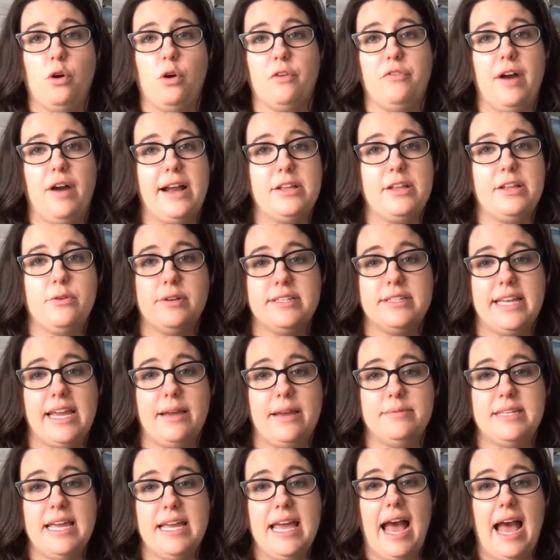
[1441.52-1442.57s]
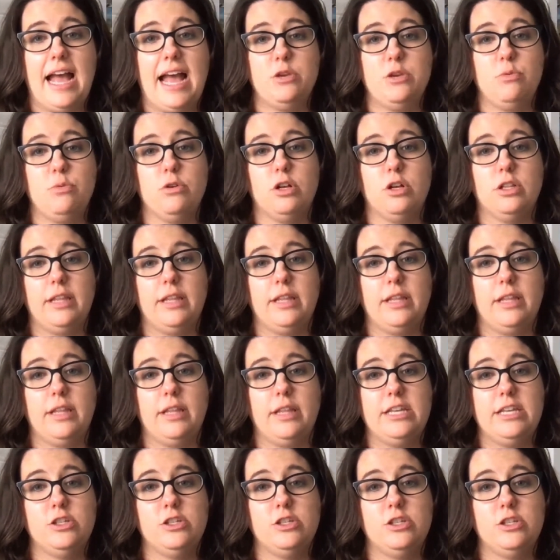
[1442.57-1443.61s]
before final exams, and you
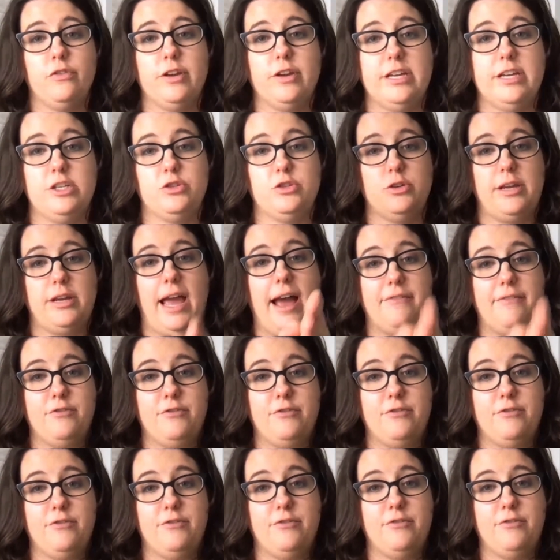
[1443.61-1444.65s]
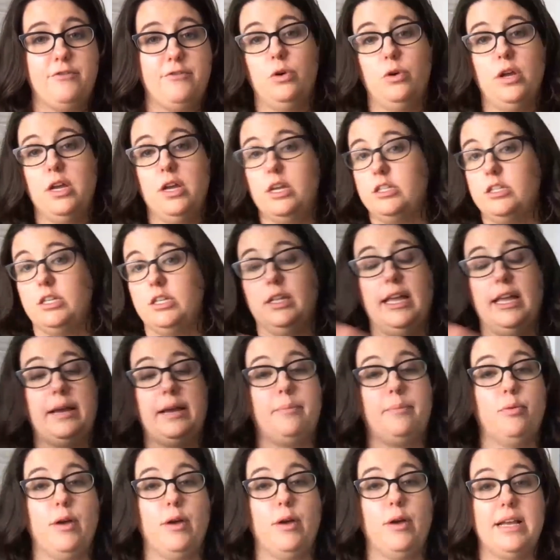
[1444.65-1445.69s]
would glaze over history after World War
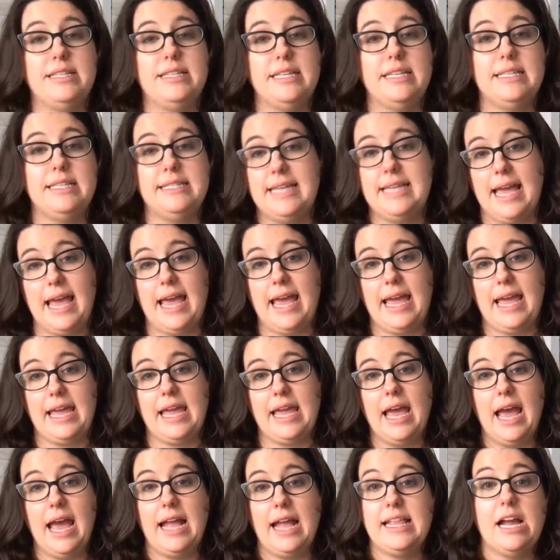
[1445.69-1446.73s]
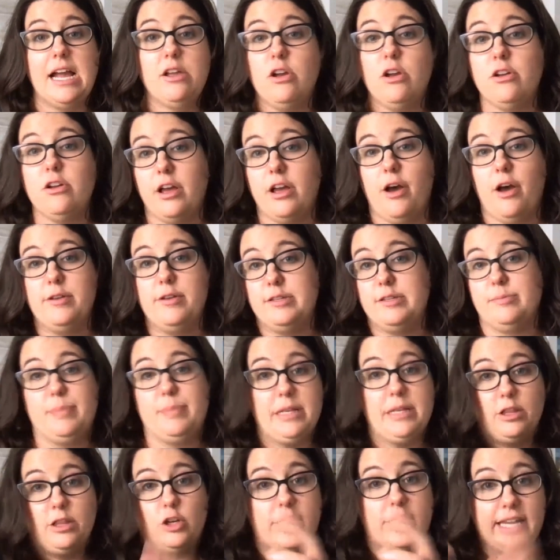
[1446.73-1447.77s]
II to like present day. And I'd
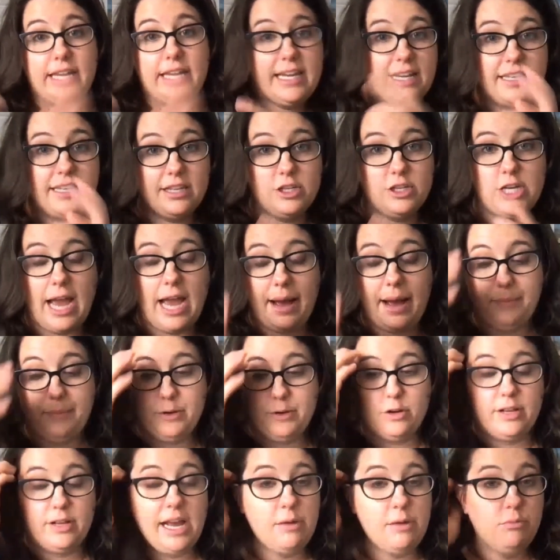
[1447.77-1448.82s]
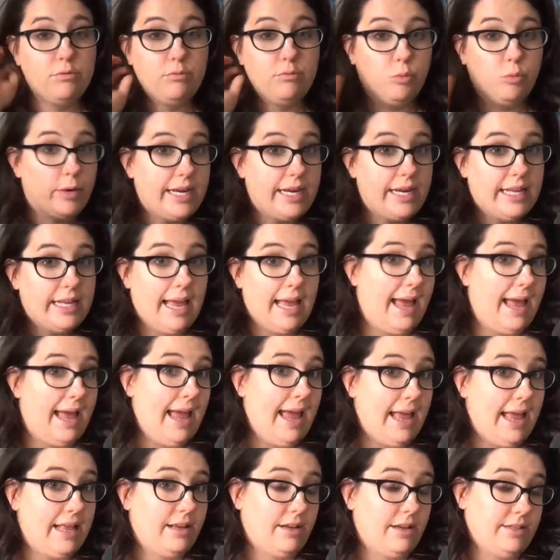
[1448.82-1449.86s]
always be looking in the chapter, and I would read
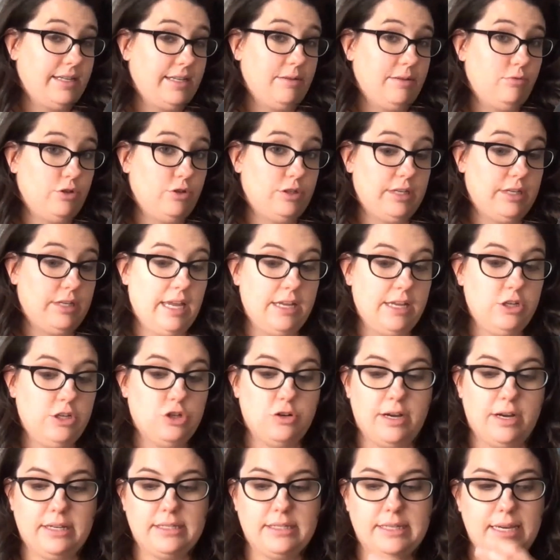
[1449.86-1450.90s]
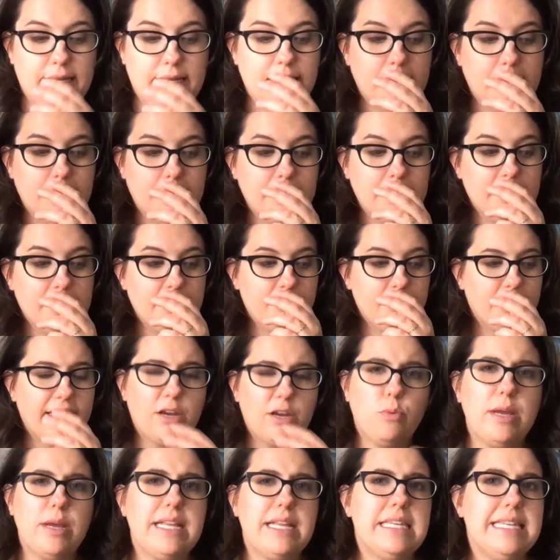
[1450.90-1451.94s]
ahead because I was just interested.
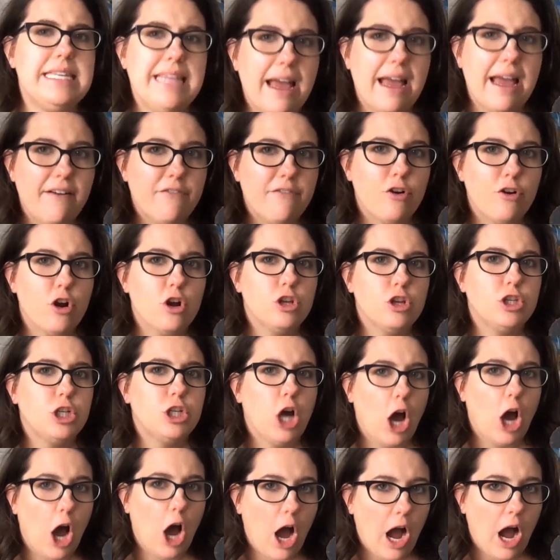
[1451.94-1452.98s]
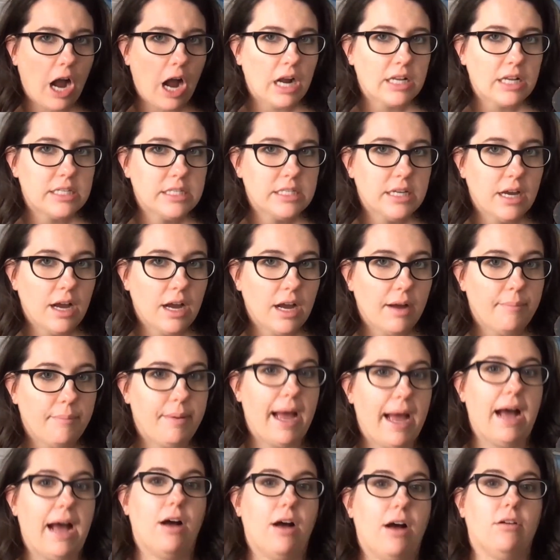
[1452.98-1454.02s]
But like, we never talked
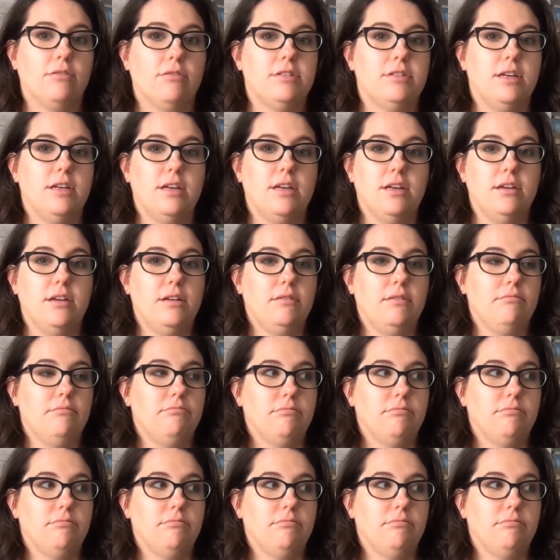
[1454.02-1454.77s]
about